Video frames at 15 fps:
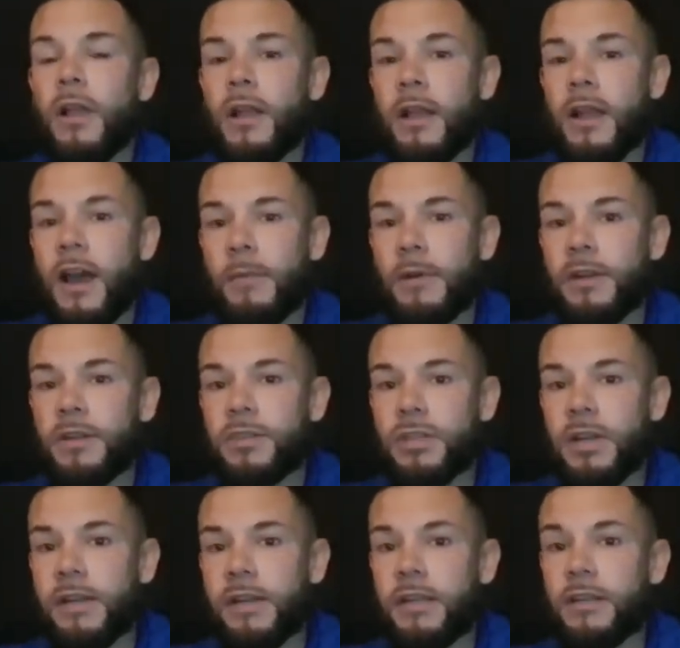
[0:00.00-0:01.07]
communist
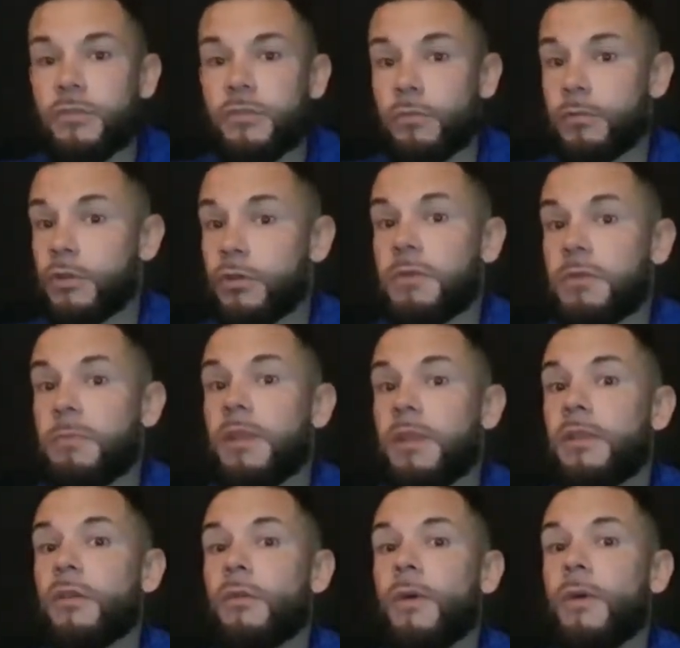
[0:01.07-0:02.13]
Chinese, or soon to be
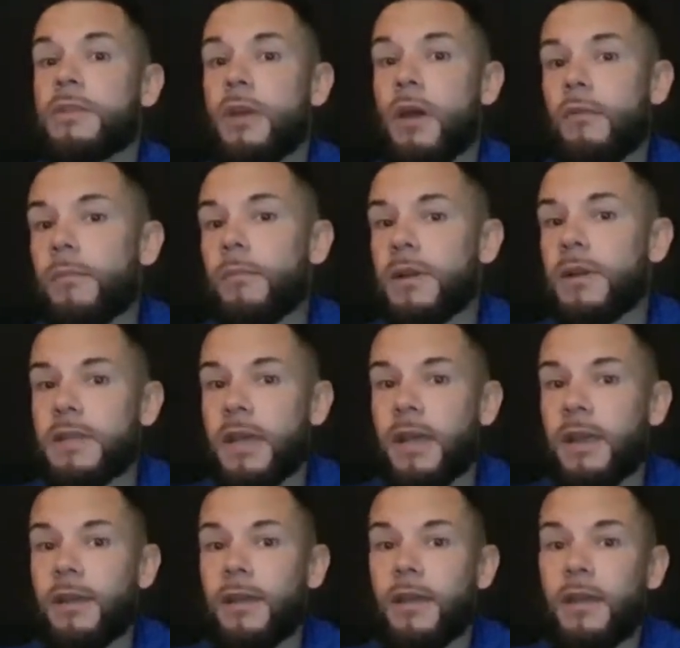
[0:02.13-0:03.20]
the US government
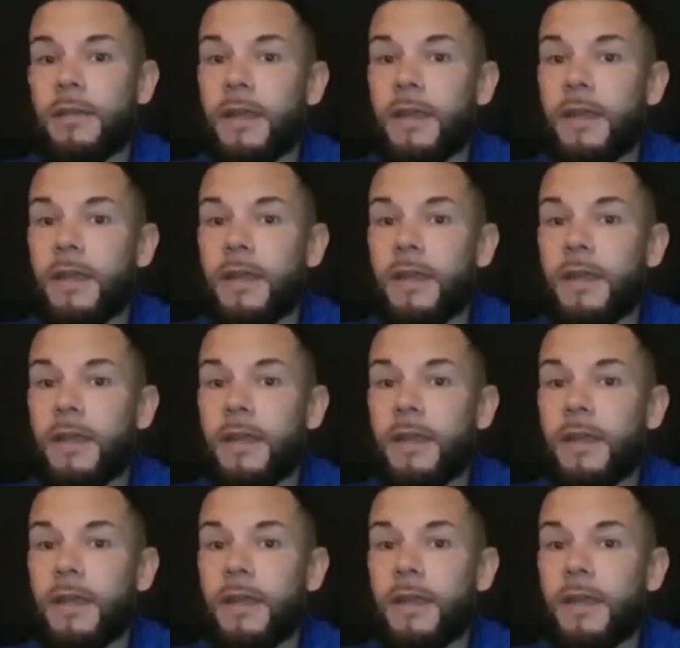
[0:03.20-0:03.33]
say,